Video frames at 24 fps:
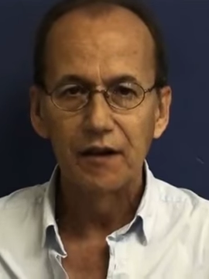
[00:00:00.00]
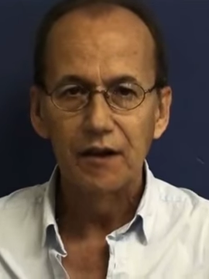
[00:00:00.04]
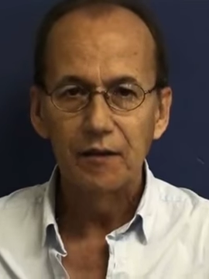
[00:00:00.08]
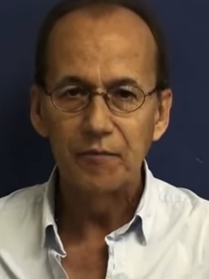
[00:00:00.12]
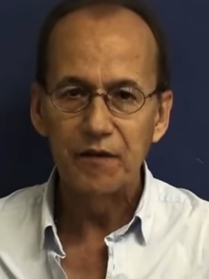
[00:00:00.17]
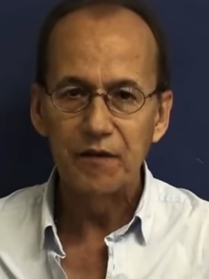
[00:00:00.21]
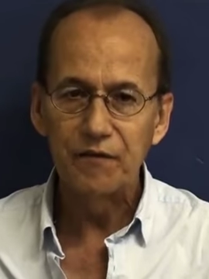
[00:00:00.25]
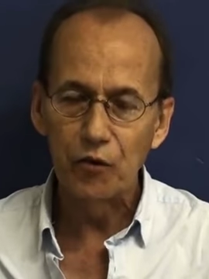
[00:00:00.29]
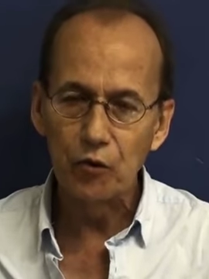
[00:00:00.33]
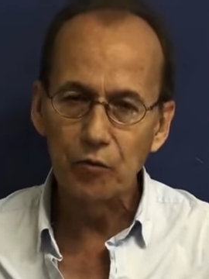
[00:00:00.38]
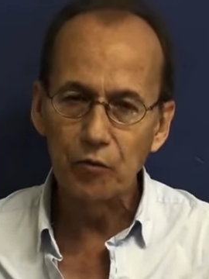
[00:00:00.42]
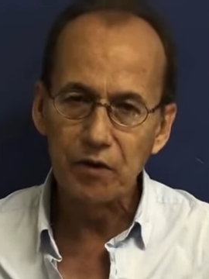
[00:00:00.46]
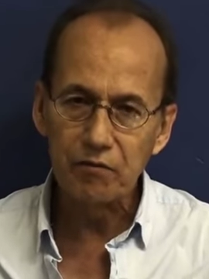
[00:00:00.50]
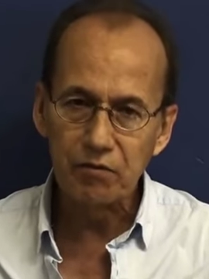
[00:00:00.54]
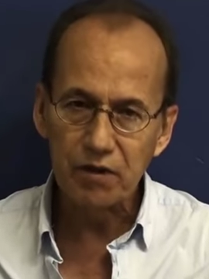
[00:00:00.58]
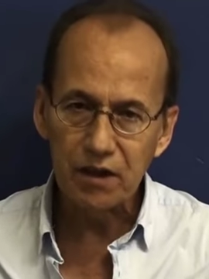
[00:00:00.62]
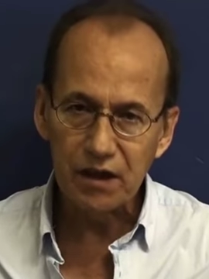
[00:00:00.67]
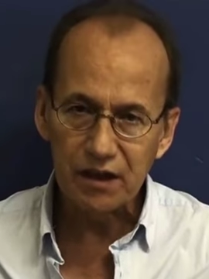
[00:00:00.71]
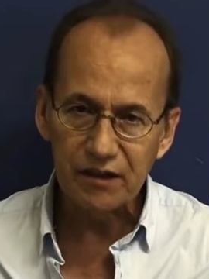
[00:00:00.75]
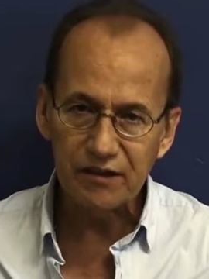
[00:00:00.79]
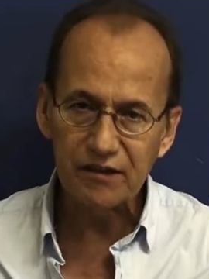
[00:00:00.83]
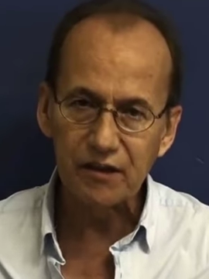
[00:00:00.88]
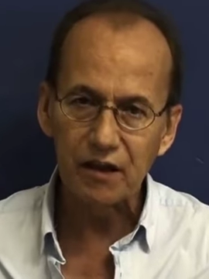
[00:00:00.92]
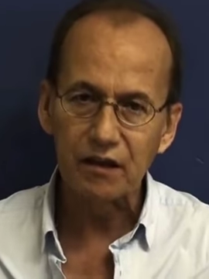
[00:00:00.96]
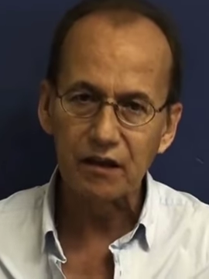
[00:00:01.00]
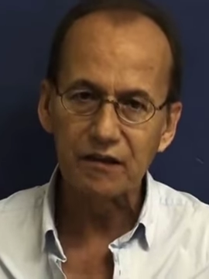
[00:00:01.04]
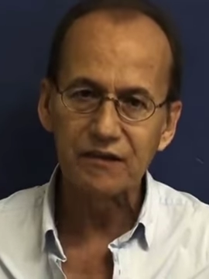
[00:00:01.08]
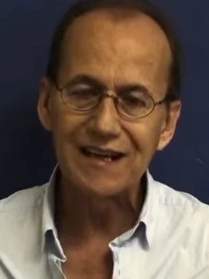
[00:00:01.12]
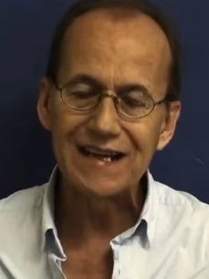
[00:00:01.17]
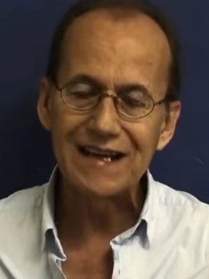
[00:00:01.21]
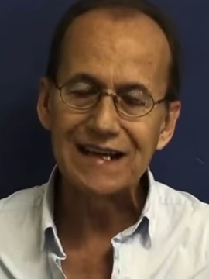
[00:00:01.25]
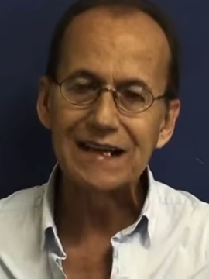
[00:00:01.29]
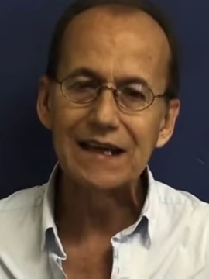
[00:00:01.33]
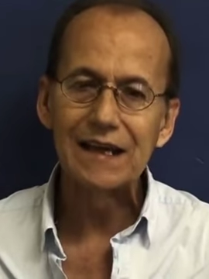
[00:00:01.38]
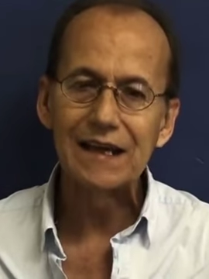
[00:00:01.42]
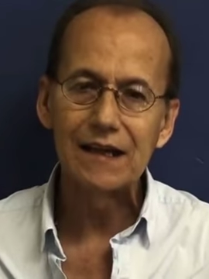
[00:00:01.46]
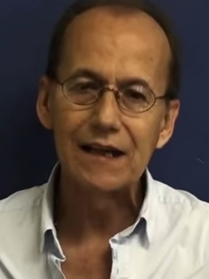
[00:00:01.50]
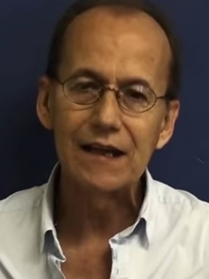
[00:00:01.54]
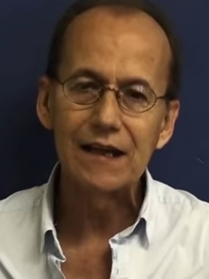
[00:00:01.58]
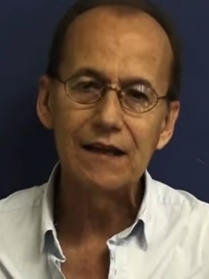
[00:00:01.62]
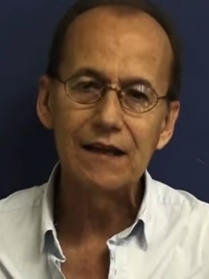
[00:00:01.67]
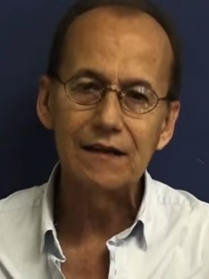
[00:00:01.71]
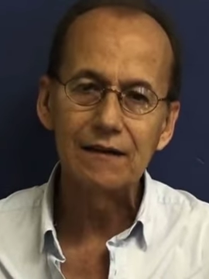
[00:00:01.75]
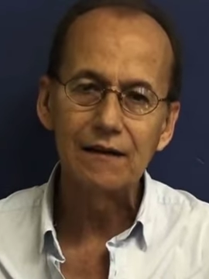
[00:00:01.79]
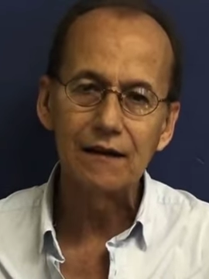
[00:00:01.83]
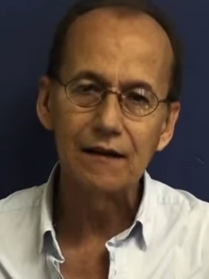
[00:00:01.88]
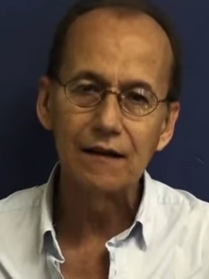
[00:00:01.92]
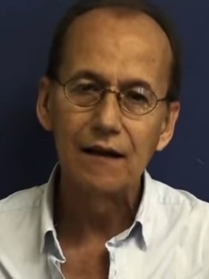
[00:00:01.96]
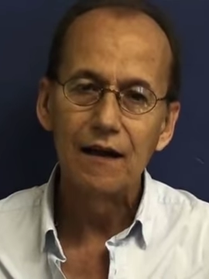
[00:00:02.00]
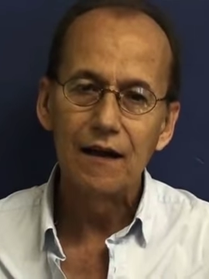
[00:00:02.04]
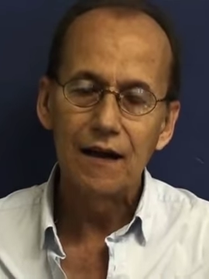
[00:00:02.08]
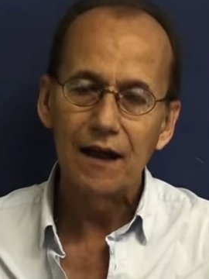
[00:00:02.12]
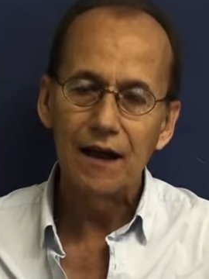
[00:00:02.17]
before we really start taking it in